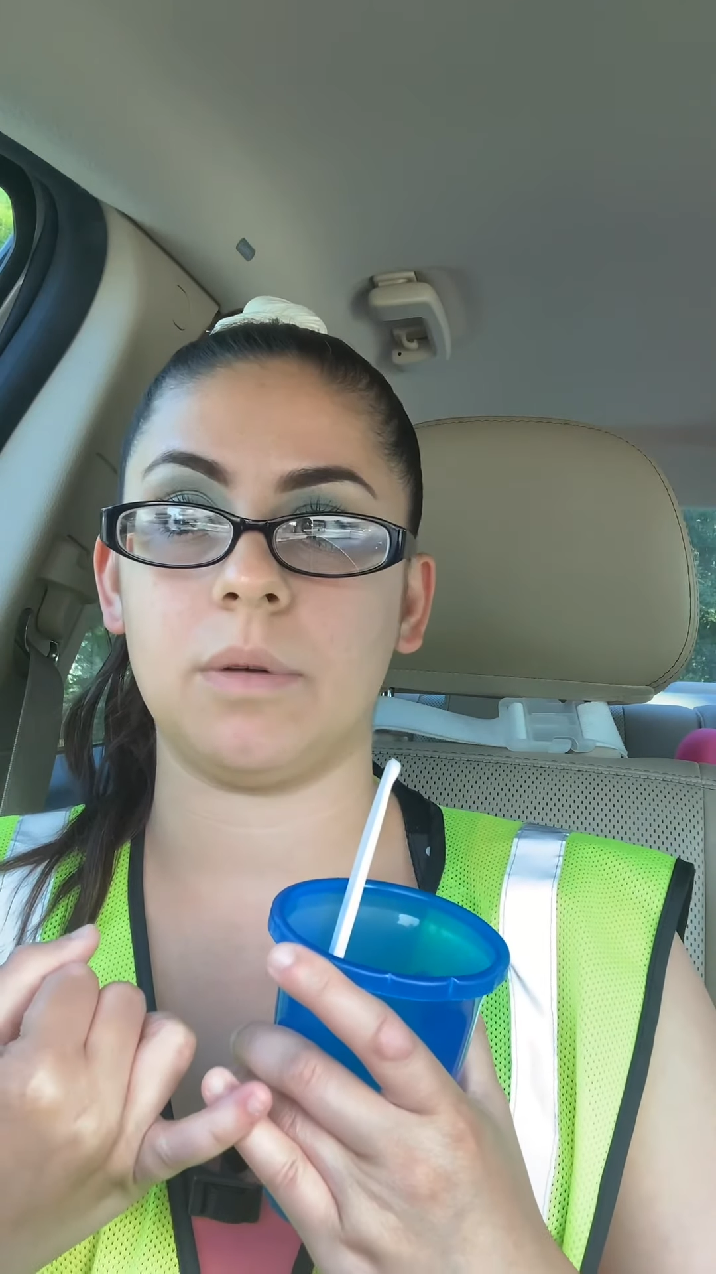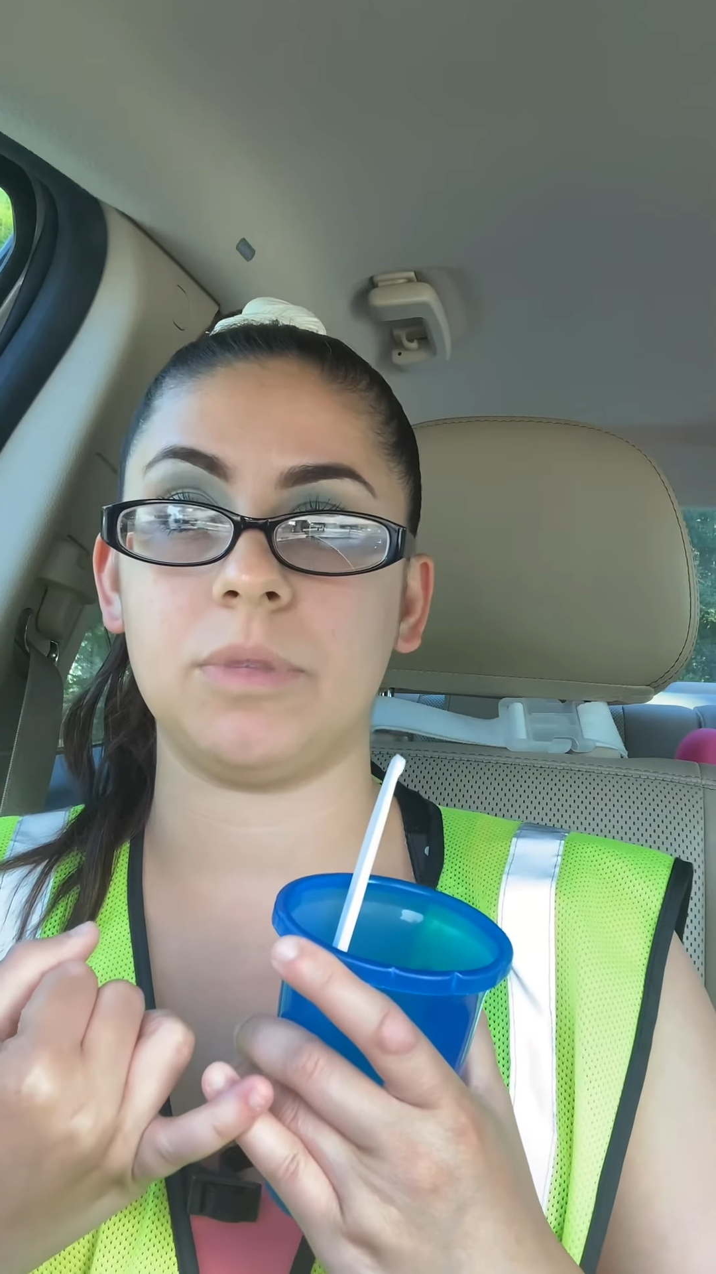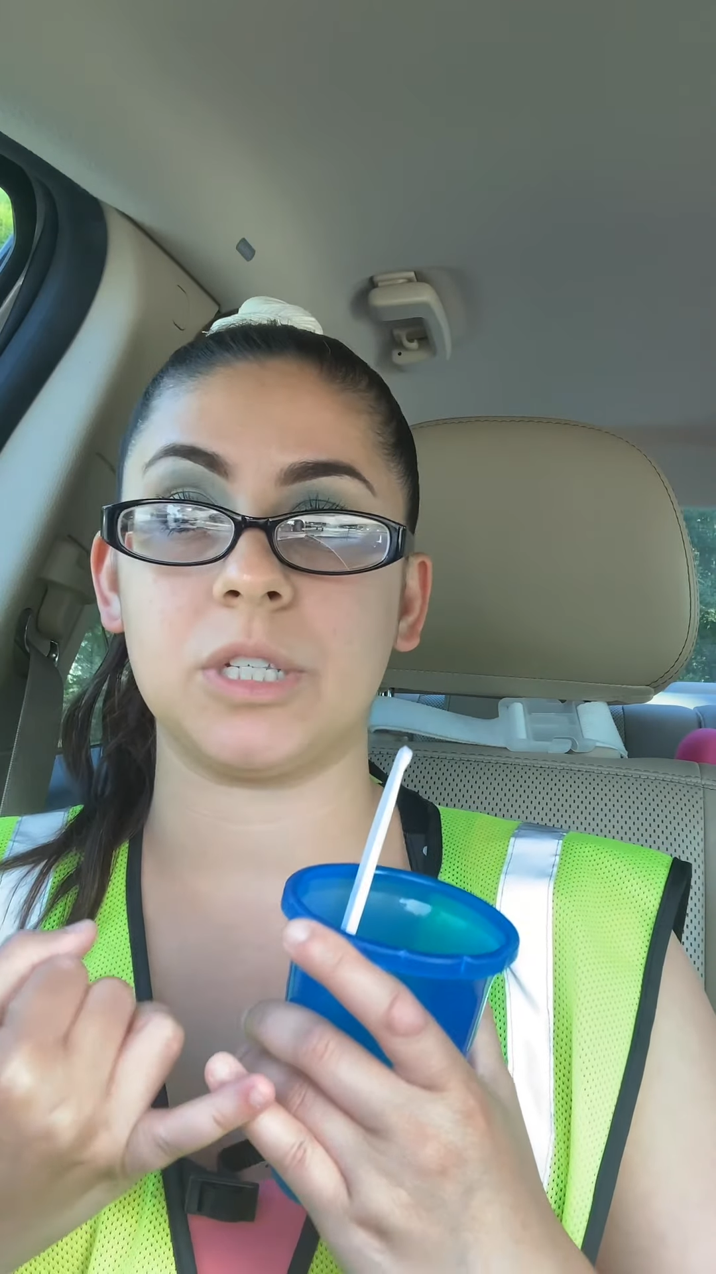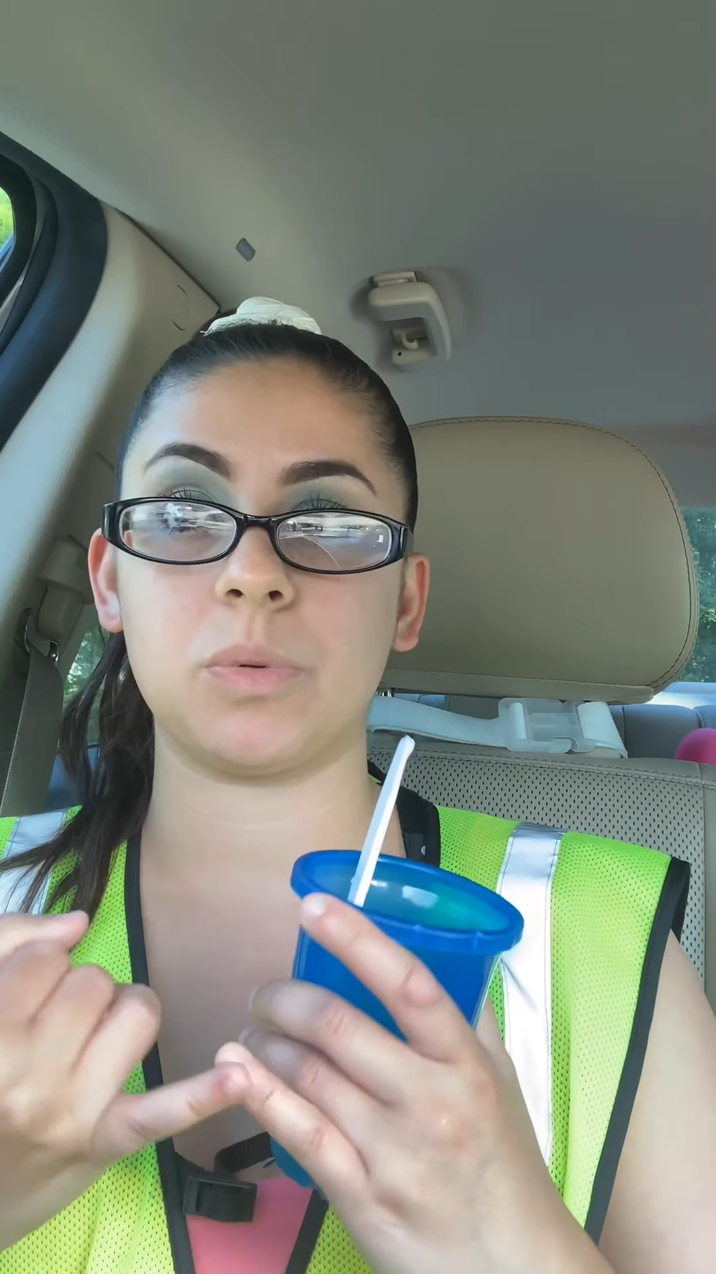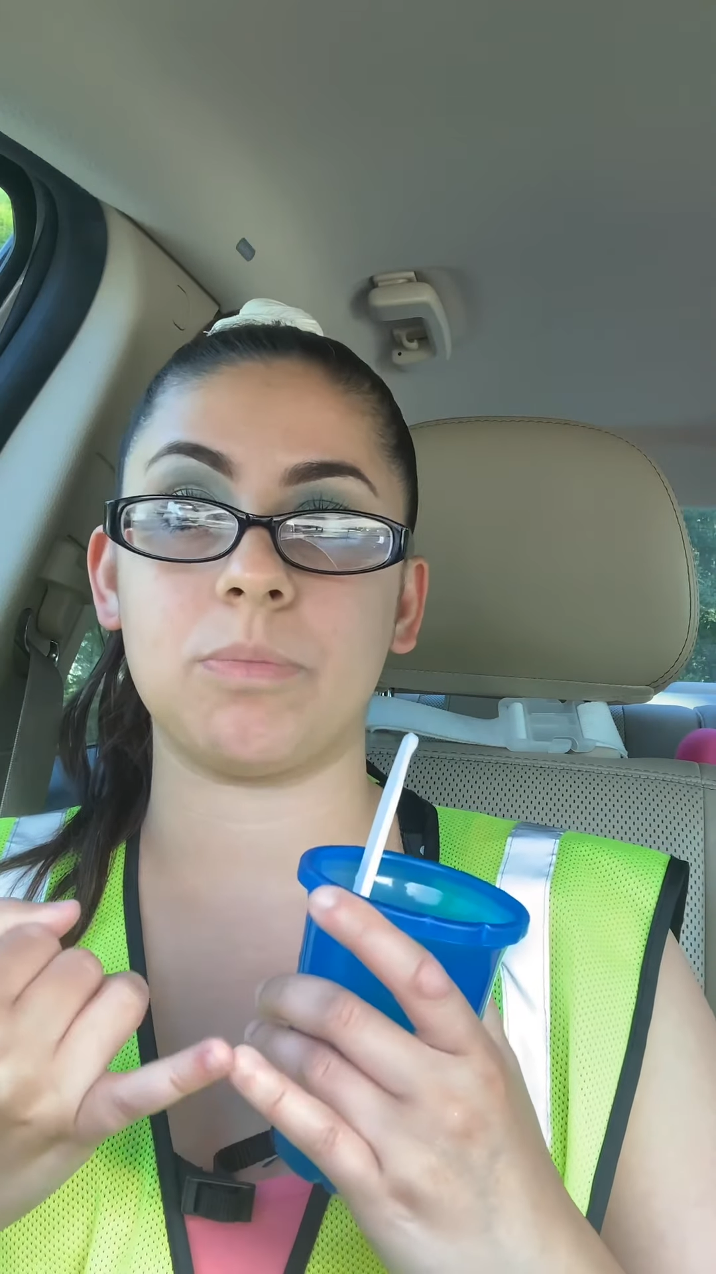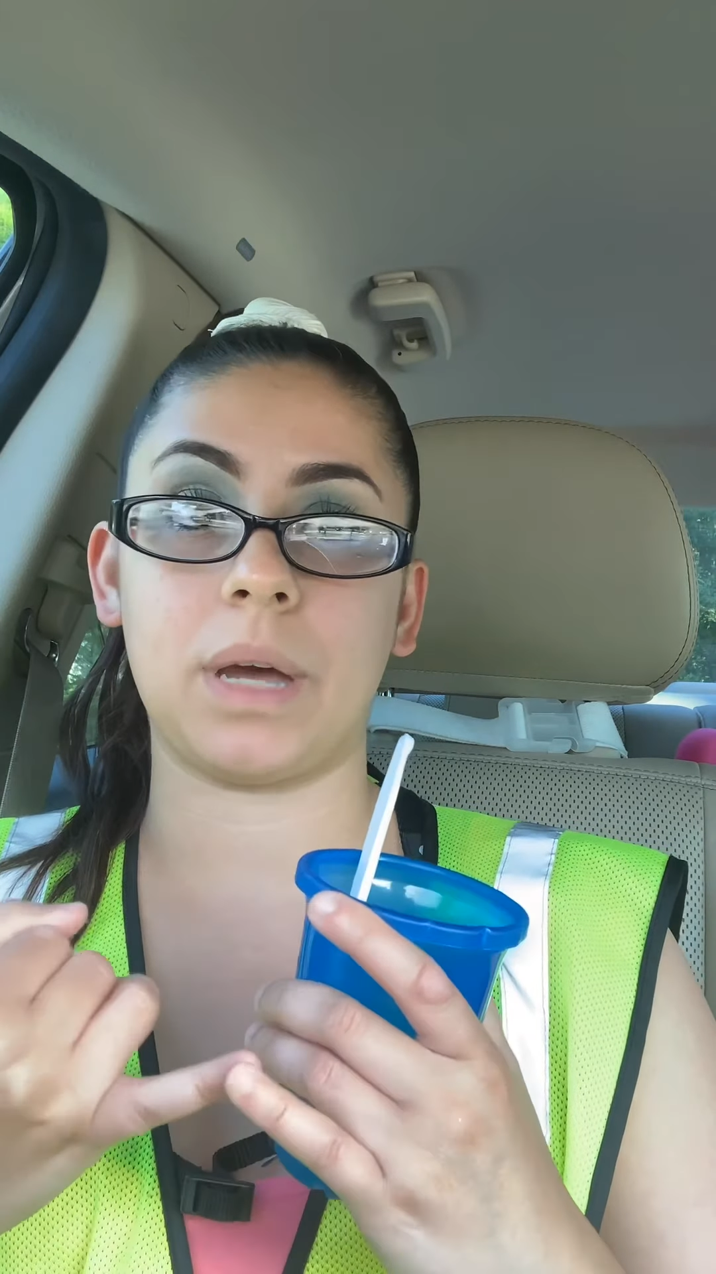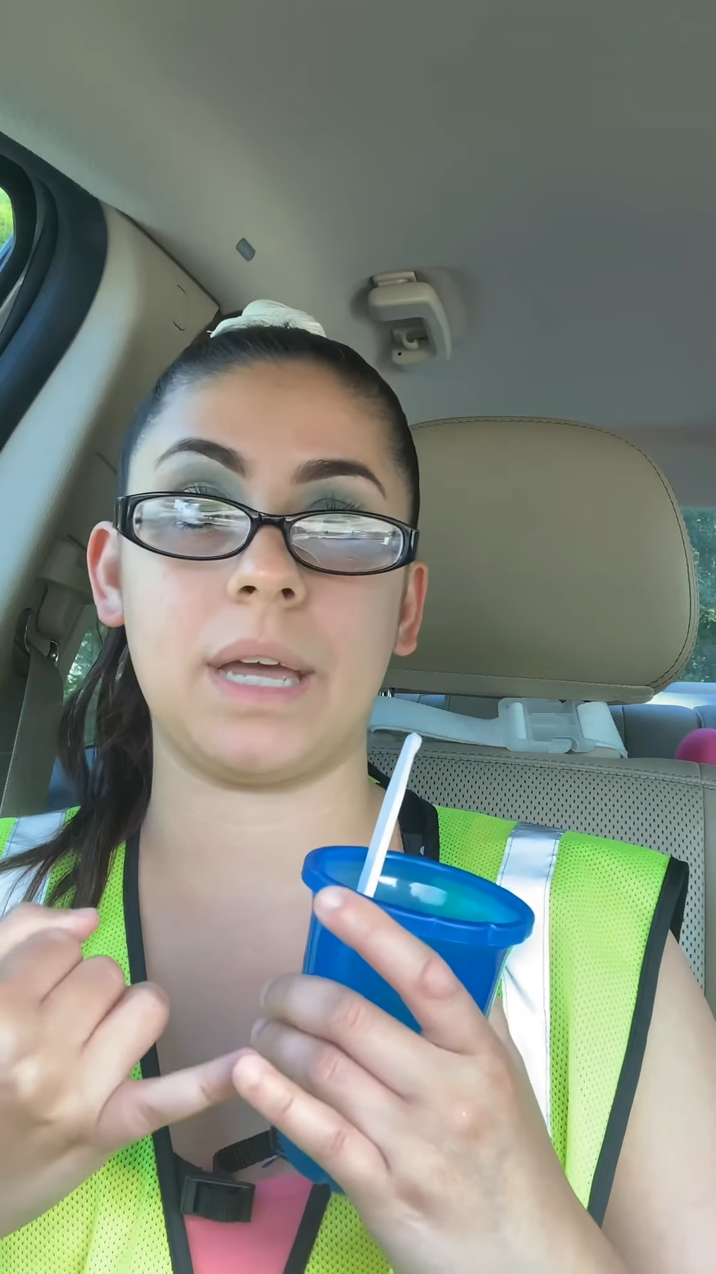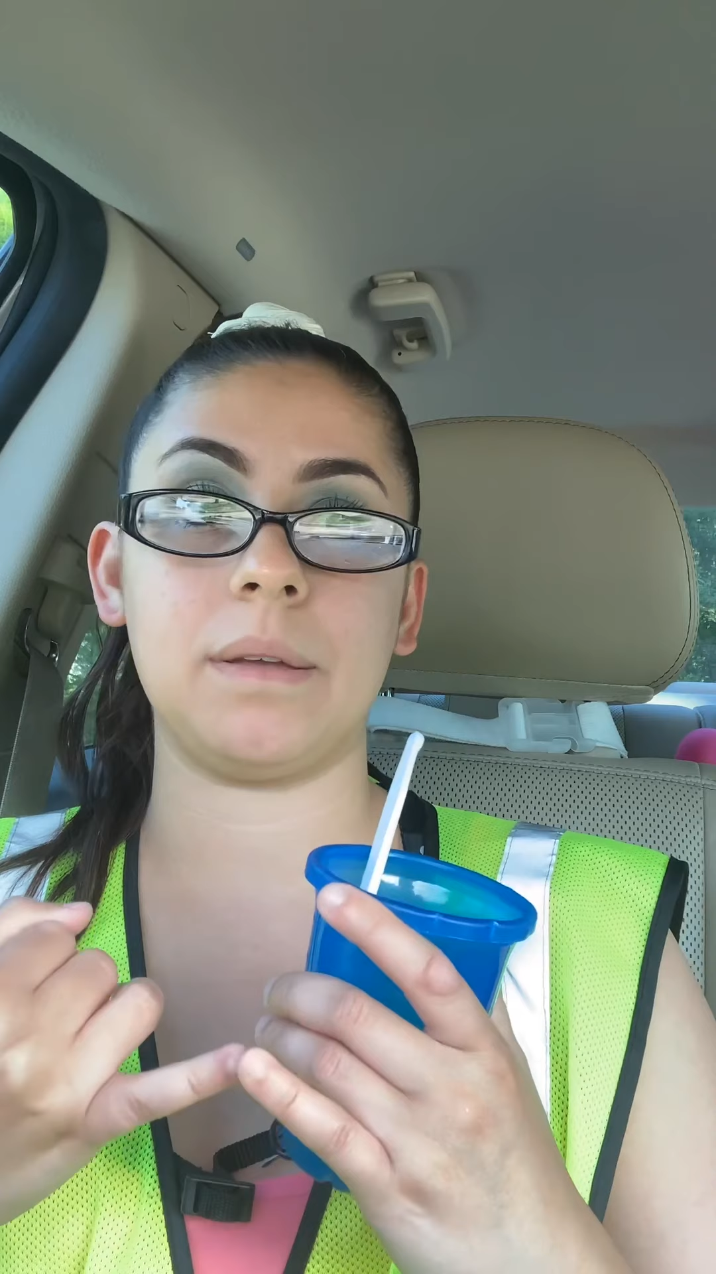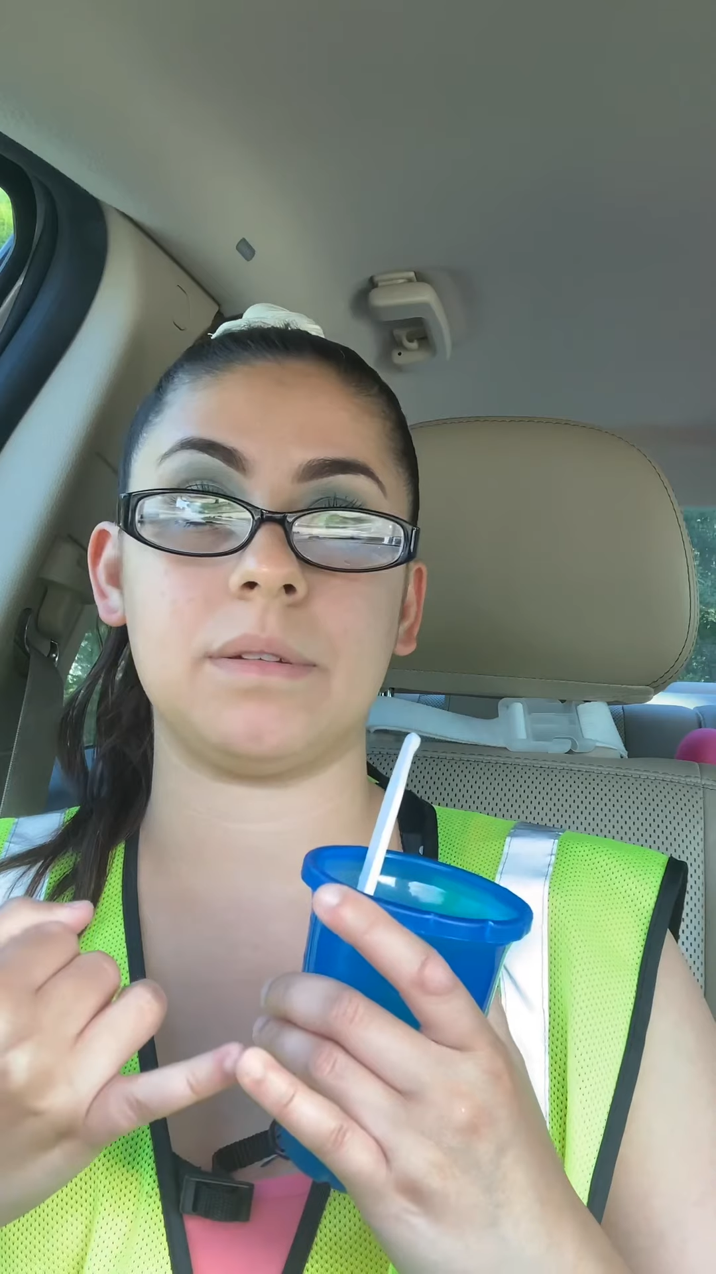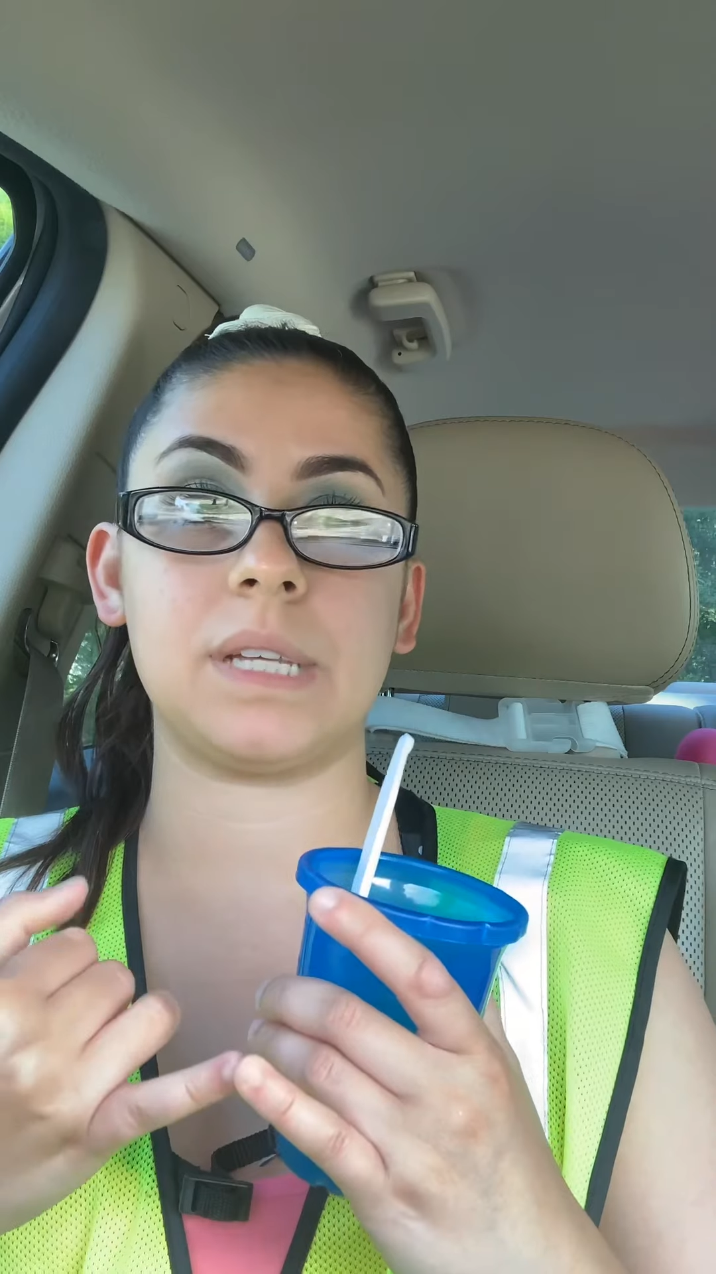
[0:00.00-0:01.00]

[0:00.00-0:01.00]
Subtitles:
This one might